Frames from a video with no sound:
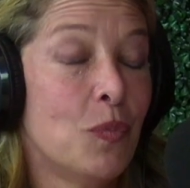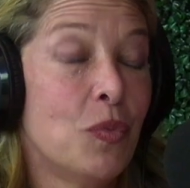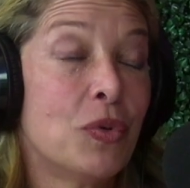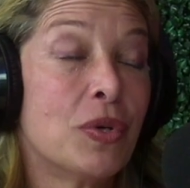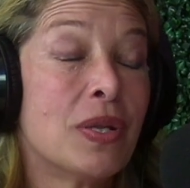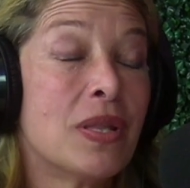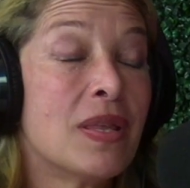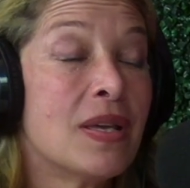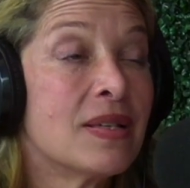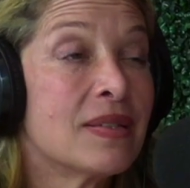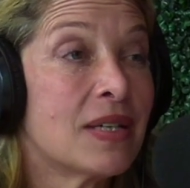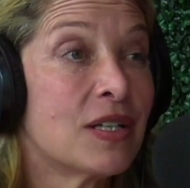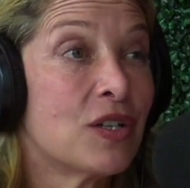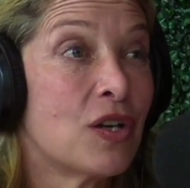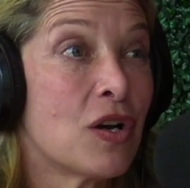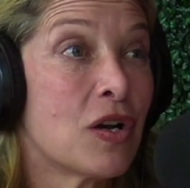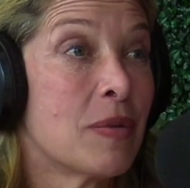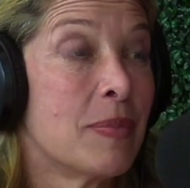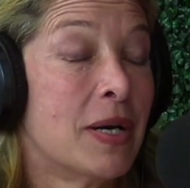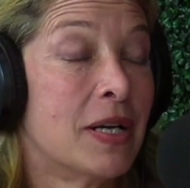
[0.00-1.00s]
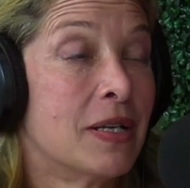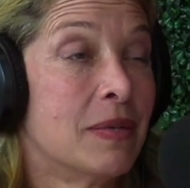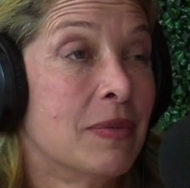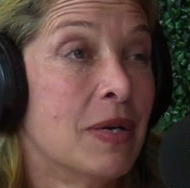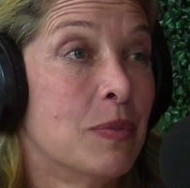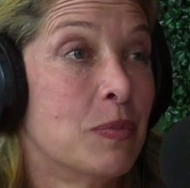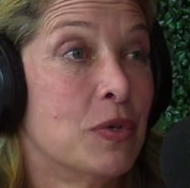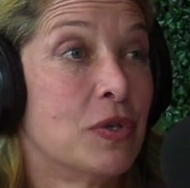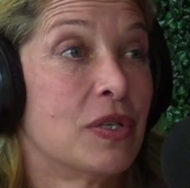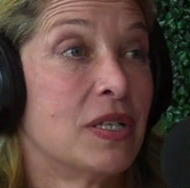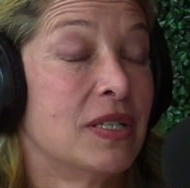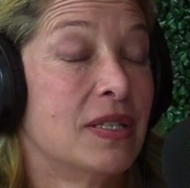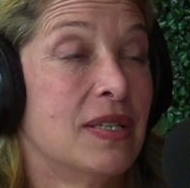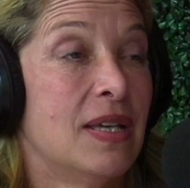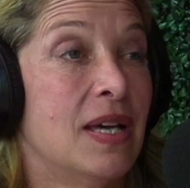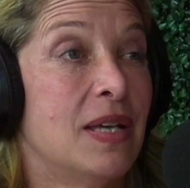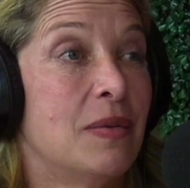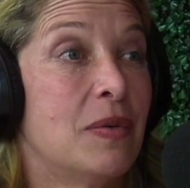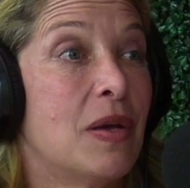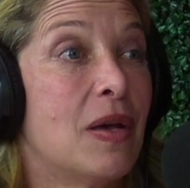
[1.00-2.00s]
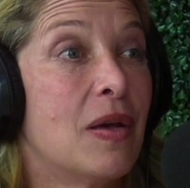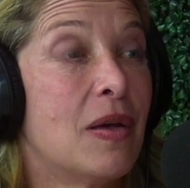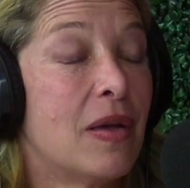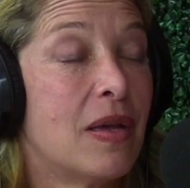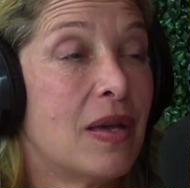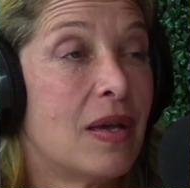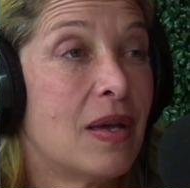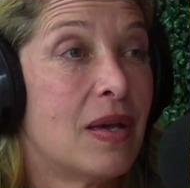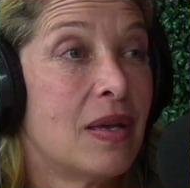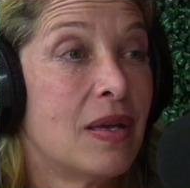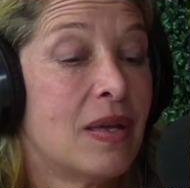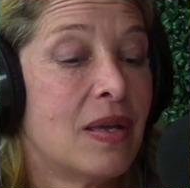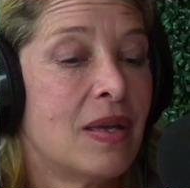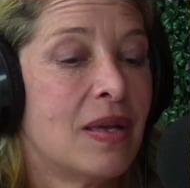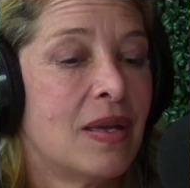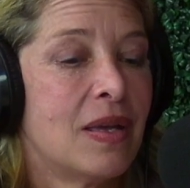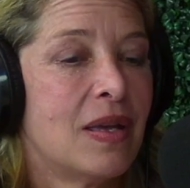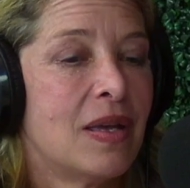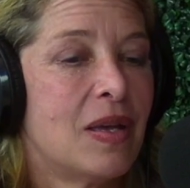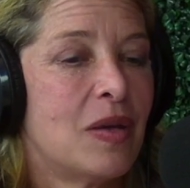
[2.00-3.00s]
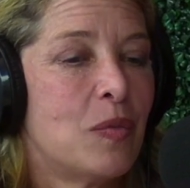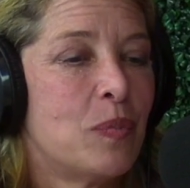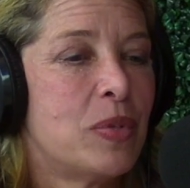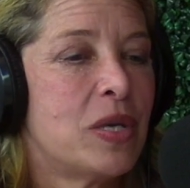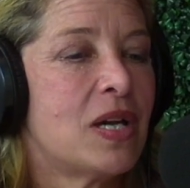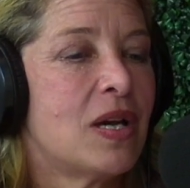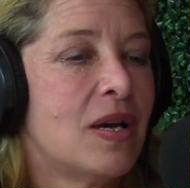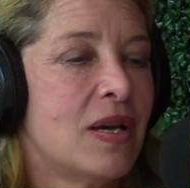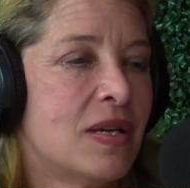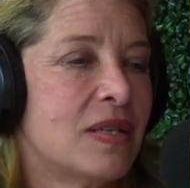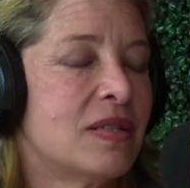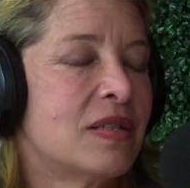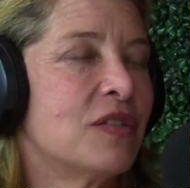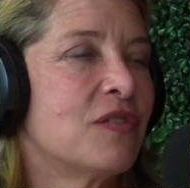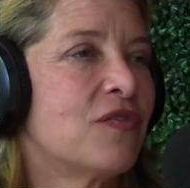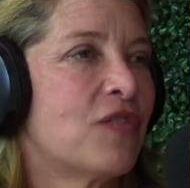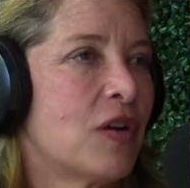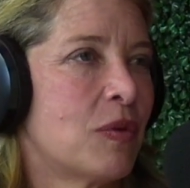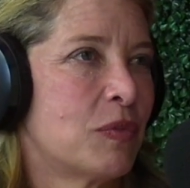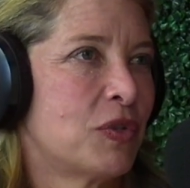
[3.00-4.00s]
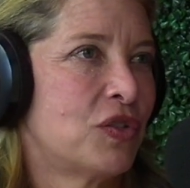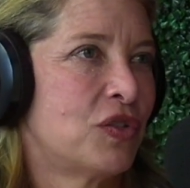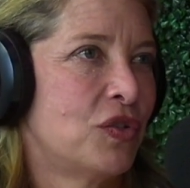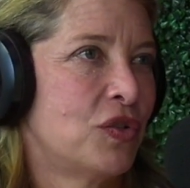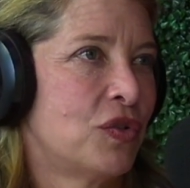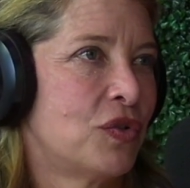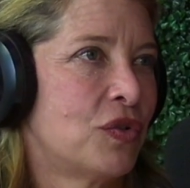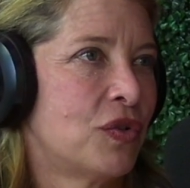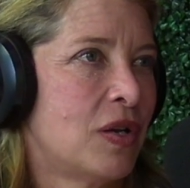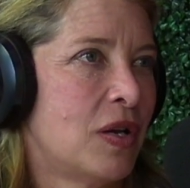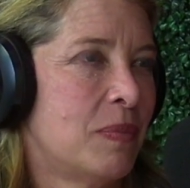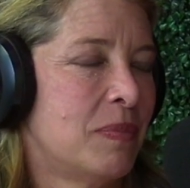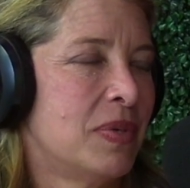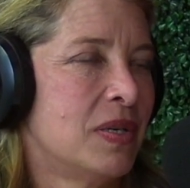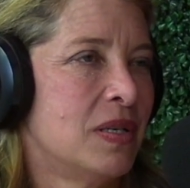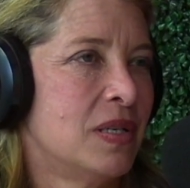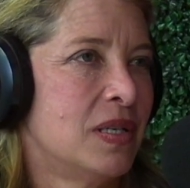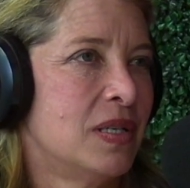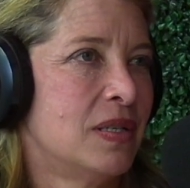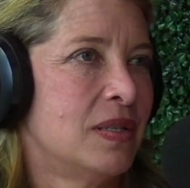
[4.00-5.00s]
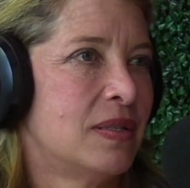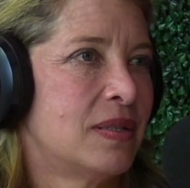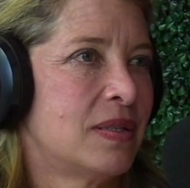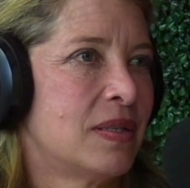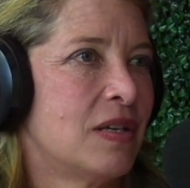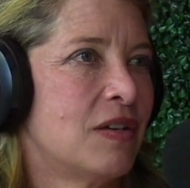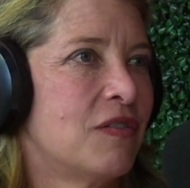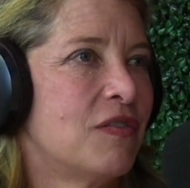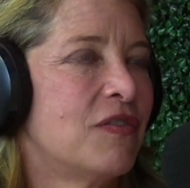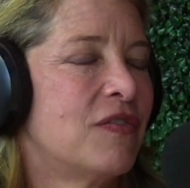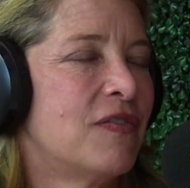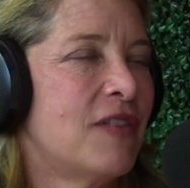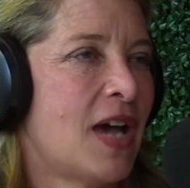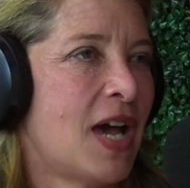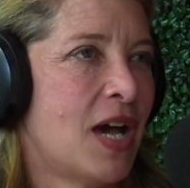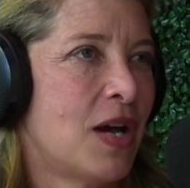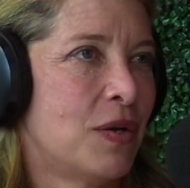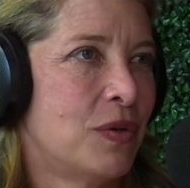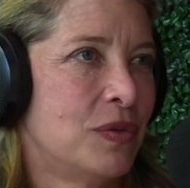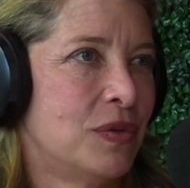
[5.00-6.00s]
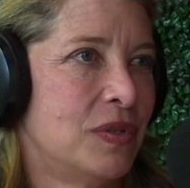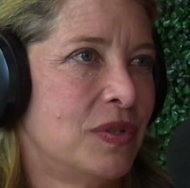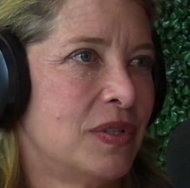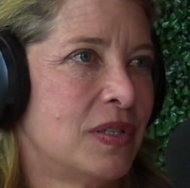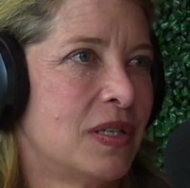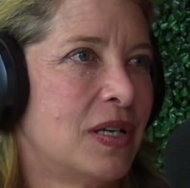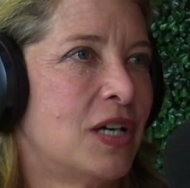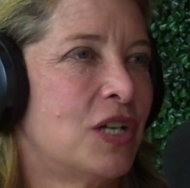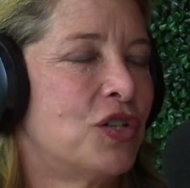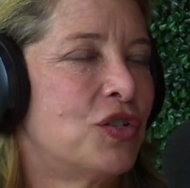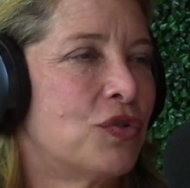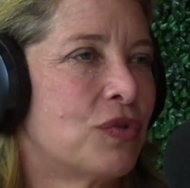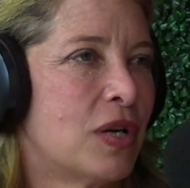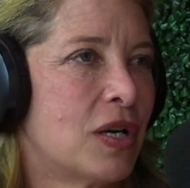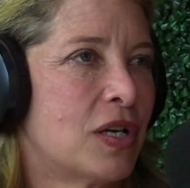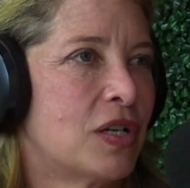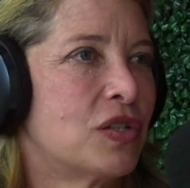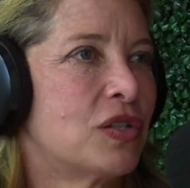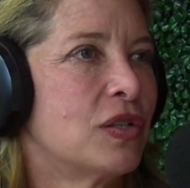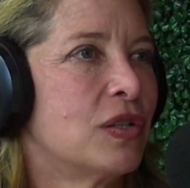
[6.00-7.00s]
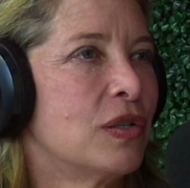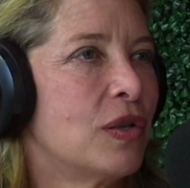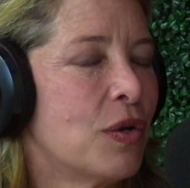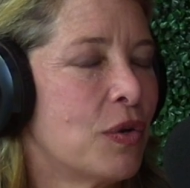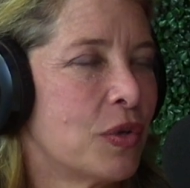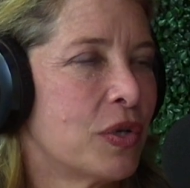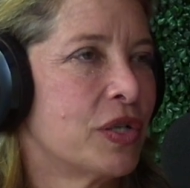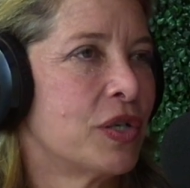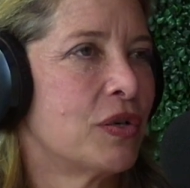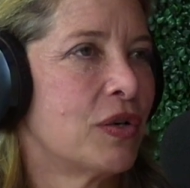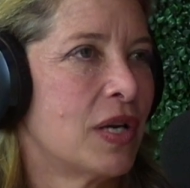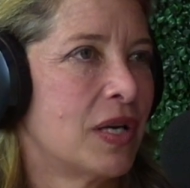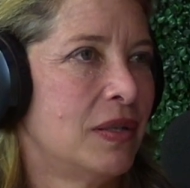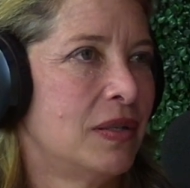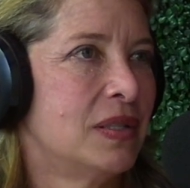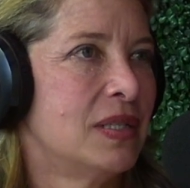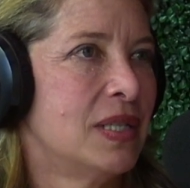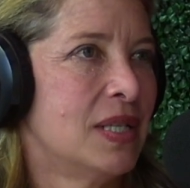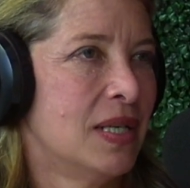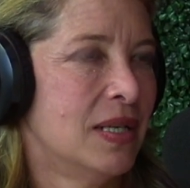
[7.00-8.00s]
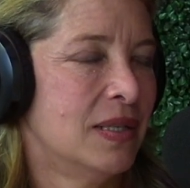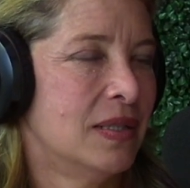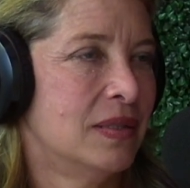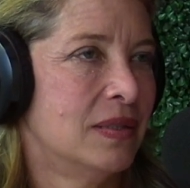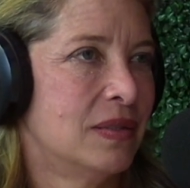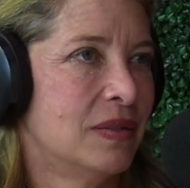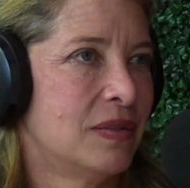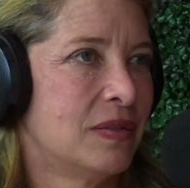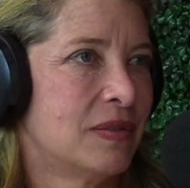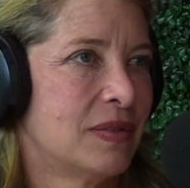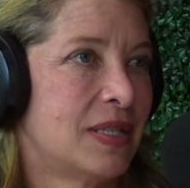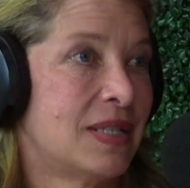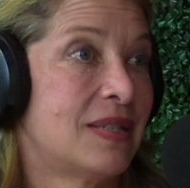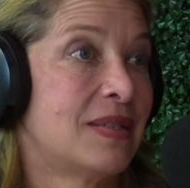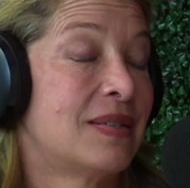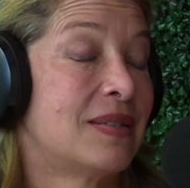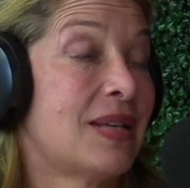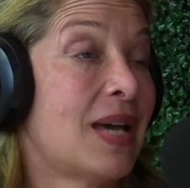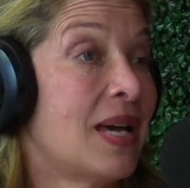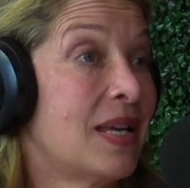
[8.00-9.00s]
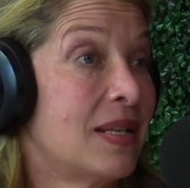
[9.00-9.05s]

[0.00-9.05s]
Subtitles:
One of the things I talk about in my book is that because the pharmaceutical companies found a drug to lower your LDL, that's